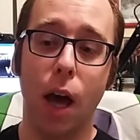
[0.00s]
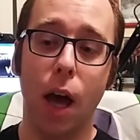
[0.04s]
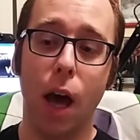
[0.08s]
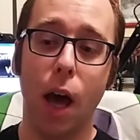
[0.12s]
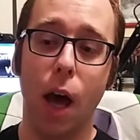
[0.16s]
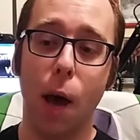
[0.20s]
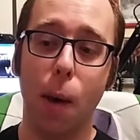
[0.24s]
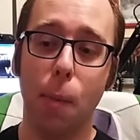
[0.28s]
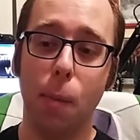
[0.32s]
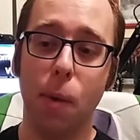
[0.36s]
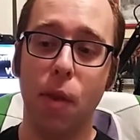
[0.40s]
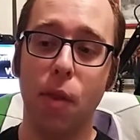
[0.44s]

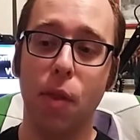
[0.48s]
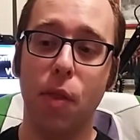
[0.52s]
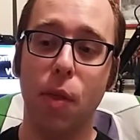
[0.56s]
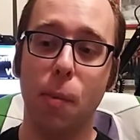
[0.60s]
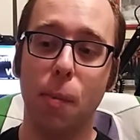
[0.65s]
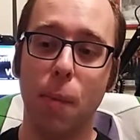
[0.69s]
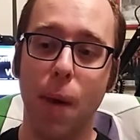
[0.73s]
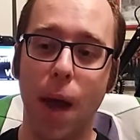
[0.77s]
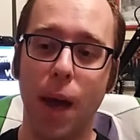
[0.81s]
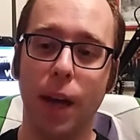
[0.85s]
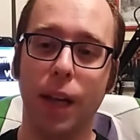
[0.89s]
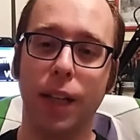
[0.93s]
But
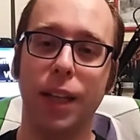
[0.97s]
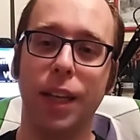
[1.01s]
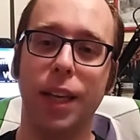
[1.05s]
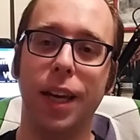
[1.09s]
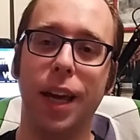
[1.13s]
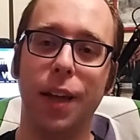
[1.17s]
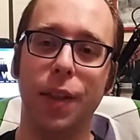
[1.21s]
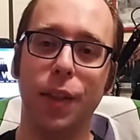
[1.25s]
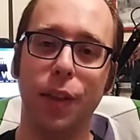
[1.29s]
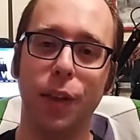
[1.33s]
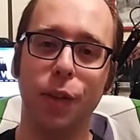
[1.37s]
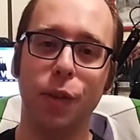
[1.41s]

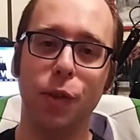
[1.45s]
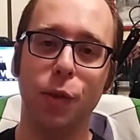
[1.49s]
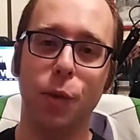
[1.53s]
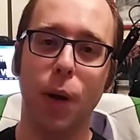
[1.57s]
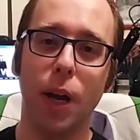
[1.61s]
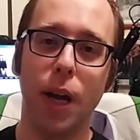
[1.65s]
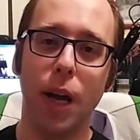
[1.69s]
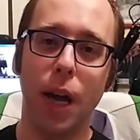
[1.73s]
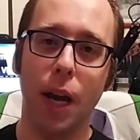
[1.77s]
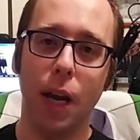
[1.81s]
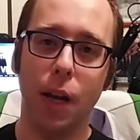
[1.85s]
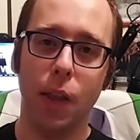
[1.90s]
thematically, I think it's
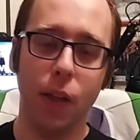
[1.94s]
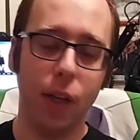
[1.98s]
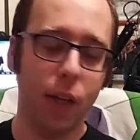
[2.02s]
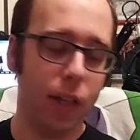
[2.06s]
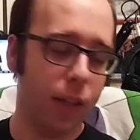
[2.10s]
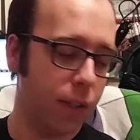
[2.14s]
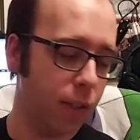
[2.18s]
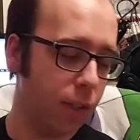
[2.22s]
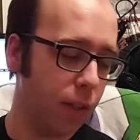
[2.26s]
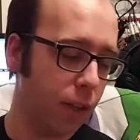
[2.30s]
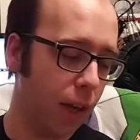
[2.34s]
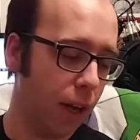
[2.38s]
great, and I
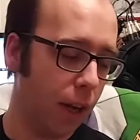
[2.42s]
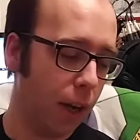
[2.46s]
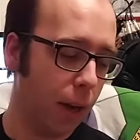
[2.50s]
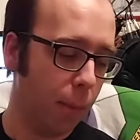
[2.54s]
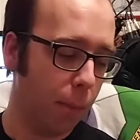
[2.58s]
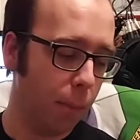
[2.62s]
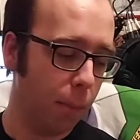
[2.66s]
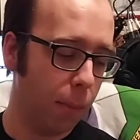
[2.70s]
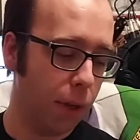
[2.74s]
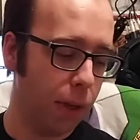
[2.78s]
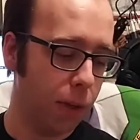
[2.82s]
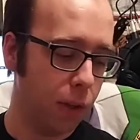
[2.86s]
think it's
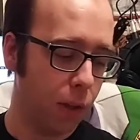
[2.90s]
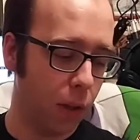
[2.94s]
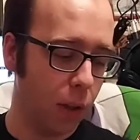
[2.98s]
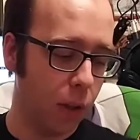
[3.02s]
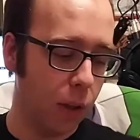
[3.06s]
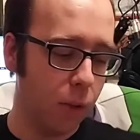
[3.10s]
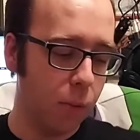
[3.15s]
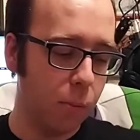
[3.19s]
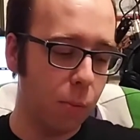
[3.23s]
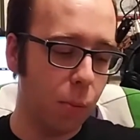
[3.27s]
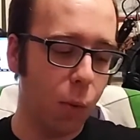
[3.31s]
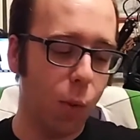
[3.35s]
a
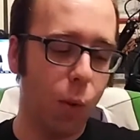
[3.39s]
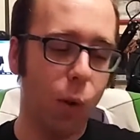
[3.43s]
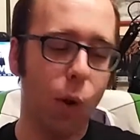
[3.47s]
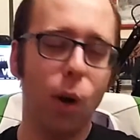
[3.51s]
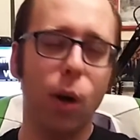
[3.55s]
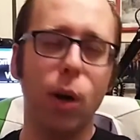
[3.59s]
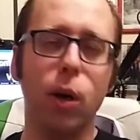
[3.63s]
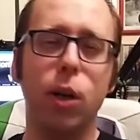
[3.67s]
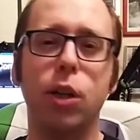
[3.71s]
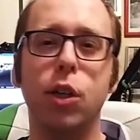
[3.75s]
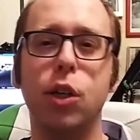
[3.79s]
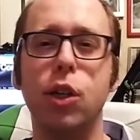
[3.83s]
little
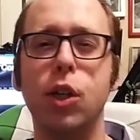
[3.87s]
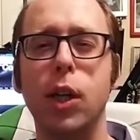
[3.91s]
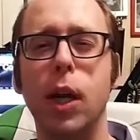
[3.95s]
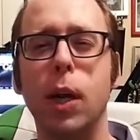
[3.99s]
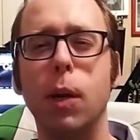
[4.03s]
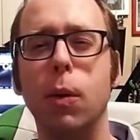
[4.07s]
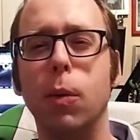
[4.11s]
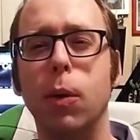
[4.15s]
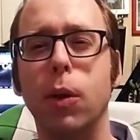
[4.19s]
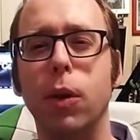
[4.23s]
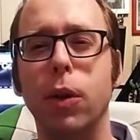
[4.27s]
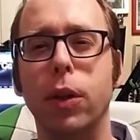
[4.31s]
more
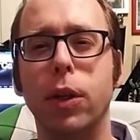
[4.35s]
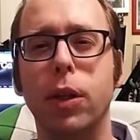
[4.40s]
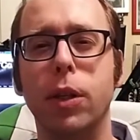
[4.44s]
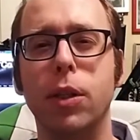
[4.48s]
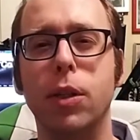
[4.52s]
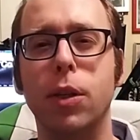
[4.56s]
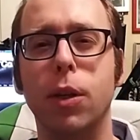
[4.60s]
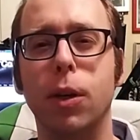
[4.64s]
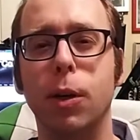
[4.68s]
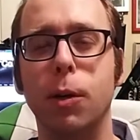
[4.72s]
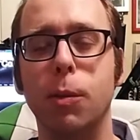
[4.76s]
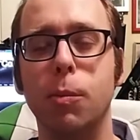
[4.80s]
general
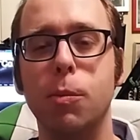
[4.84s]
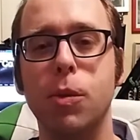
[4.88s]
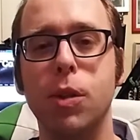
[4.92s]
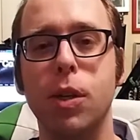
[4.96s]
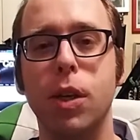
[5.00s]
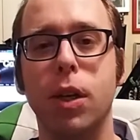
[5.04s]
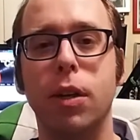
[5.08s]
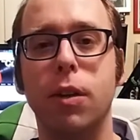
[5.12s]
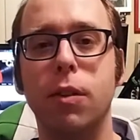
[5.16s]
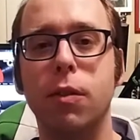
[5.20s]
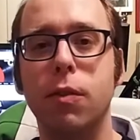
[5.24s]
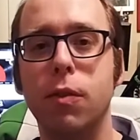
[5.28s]
in terms
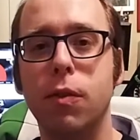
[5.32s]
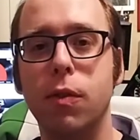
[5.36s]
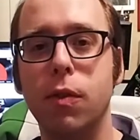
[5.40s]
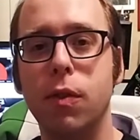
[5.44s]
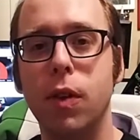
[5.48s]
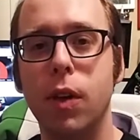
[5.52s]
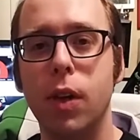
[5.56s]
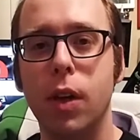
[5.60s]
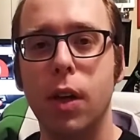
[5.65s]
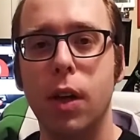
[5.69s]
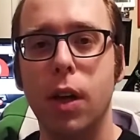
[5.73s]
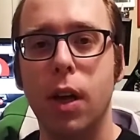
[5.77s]

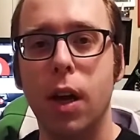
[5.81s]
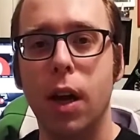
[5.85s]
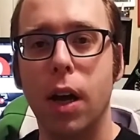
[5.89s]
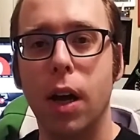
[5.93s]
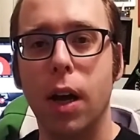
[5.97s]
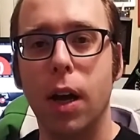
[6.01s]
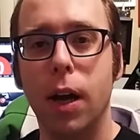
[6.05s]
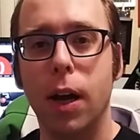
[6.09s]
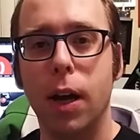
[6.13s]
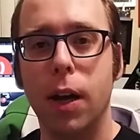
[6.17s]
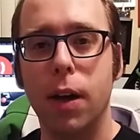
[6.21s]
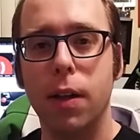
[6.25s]
of
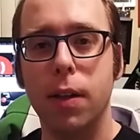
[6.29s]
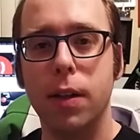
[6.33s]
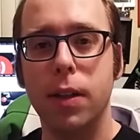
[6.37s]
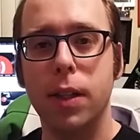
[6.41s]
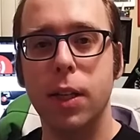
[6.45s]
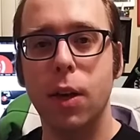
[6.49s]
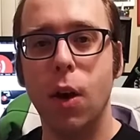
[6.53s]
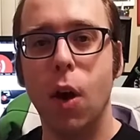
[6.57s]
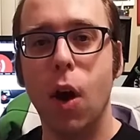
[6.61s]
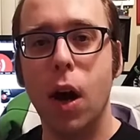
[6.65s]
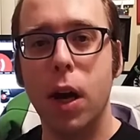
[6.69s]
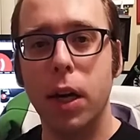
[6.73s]

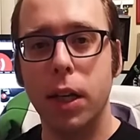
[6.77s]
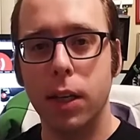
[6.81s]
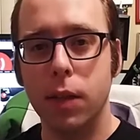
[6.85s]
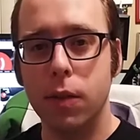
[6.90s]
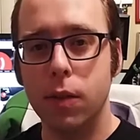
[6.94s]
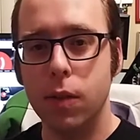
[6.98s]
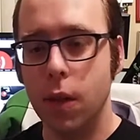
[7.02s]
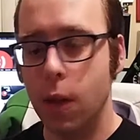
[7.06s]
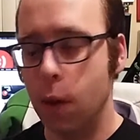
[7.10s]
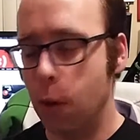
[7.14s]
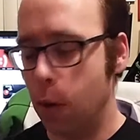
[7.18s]
the audience.